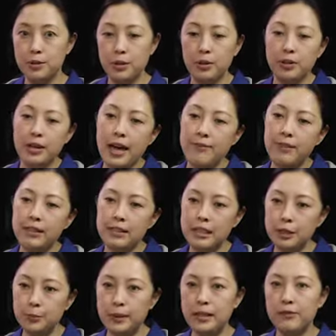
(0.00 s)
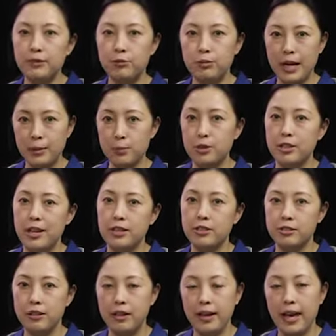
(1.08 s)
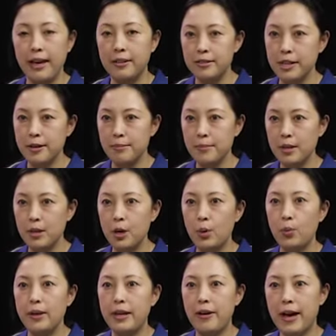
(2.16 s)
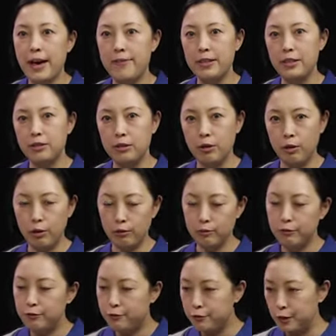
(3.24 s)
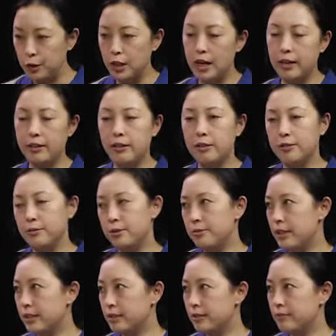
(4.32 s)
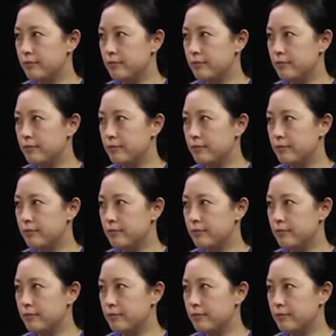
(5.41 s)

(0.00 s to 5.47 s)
So you have a little bit of a RAID protection ahead of time without having to go full-on hardware RAID.